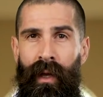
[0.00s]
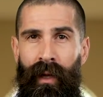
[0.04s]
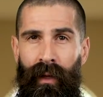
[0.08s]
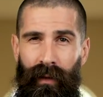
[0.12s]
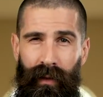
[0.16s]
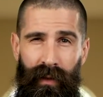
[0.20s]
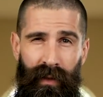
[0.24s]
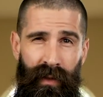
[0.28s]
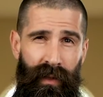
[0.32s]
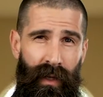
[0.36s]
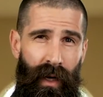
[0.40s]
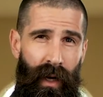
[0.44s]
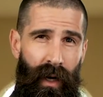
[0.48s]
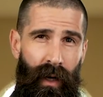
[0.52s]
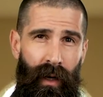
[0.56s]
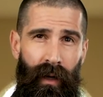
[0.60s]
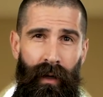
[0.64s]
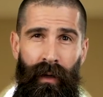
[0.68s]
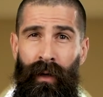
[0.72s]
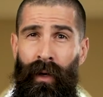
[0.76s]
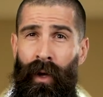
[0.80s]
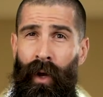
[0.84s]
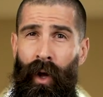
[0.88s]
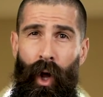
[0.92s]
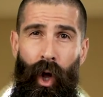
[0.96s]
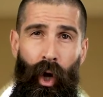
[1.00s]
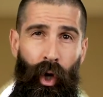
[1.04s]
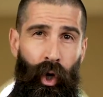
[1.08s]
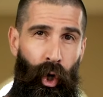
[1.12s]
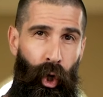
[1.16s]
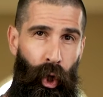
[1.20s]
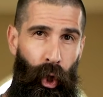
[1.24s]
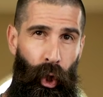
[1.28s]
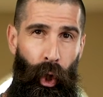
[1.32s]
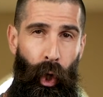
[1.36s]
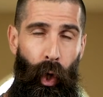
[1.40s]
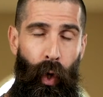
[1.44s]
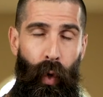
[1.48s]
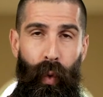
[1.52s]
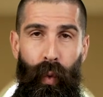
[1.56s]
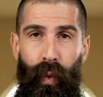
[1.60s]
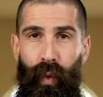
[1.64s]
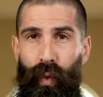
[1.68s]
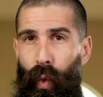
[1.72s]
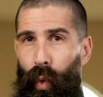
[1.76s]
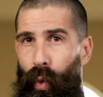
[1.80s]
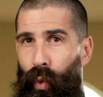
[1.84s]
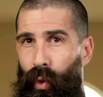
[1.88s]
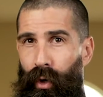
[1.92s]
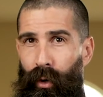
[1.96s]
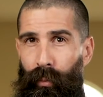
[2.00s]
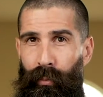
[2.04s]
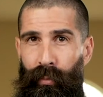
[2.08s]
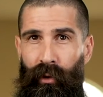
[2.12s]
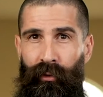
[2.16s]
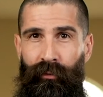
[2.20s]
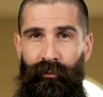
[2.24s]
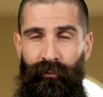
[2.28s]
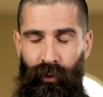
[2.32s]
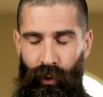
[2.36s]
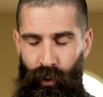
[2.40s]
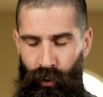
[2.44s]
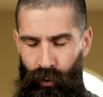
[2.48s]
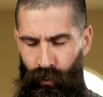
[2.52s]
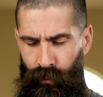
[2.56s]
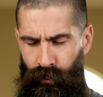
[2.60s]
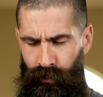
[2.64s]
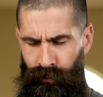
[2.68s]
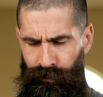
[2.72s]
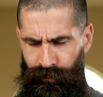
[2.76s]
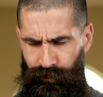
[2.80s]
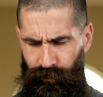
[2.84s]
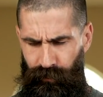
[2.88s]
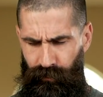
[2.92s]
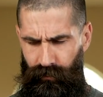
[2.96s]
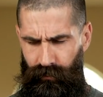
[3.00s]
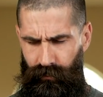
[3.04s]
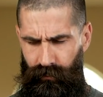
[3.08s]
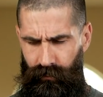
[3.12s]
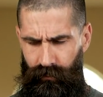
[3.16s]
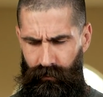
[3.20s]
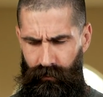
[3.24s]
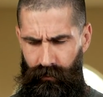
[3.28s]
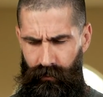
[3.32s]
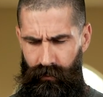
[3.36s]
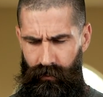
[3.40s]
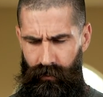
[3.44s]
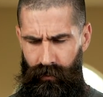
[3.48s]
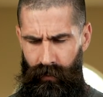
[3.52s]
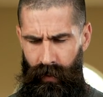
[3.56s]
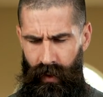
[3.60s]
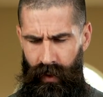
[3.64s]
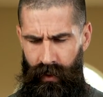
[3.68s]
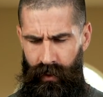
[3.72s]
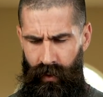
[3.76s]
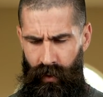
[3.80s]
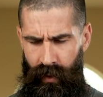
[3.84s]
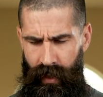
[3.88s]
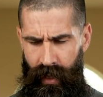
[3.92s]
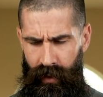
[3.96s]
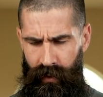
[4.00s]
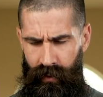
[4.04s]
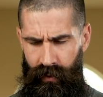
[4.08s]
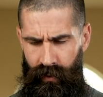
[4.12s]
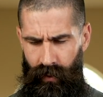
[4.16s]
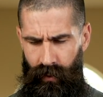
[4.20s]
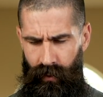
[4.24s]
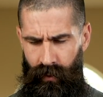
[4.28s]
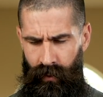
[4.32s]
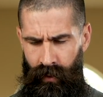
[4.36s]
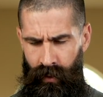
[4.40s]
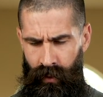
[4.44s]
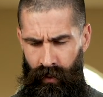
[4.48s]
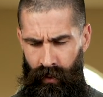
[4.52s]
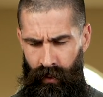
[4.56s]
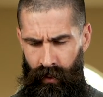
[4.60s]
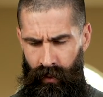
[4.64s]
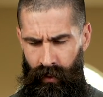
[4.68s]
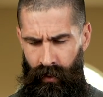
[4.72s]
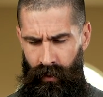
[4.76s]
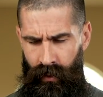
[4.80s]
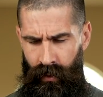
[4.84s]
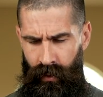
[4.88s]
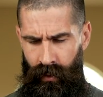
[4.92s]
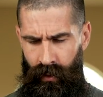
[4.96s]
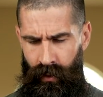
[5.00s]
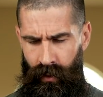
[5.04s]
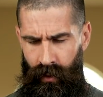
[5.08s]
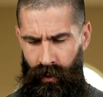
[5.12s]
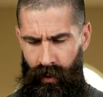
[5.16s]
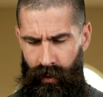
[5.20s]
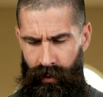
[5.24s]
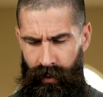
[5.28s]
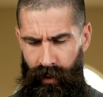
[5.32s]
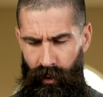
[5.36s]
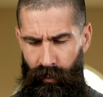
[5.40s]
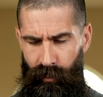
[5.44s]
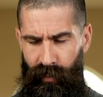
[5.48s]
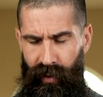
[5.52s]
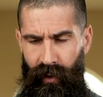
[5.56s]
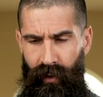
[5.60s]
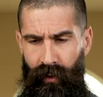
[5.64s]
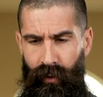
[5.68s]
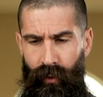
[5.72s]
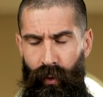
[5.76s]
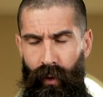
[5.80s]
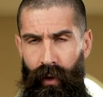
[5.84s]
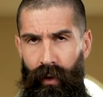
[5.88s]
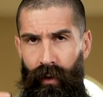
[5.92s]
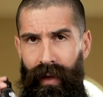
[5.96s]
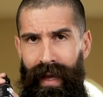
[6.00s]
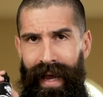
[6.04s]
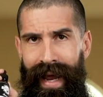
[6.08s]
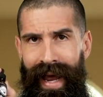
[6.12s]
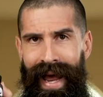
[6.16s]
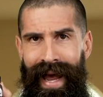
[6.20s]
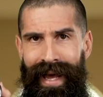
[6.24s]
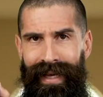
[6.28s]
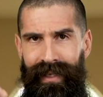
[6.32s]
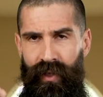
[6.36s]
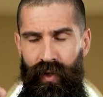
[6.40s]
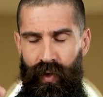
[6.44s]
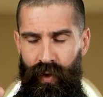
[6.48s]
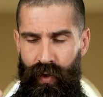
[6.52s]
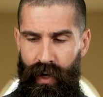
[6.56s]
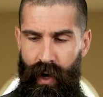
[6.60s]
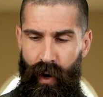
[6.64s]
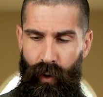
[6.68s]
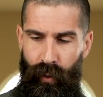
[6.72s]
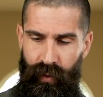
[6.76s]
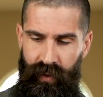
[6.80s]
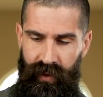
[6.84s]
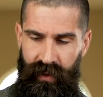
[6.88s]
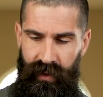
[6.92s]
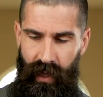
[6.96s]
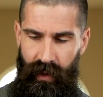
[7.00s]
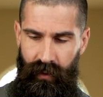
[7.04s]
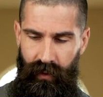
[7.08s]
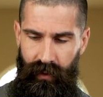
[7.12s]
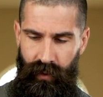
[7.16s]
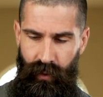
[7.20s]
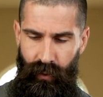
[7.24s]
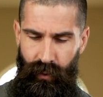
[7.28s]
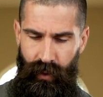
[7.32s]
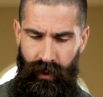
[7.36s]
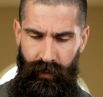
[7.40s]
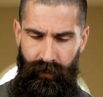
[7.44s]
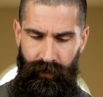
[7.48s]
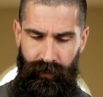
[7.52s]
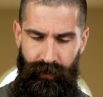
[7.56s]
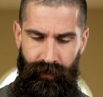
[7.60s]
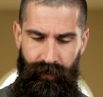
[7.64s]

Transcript: let's say, a cologne or a perfume. So yeah, so their beard oil has no scent to it.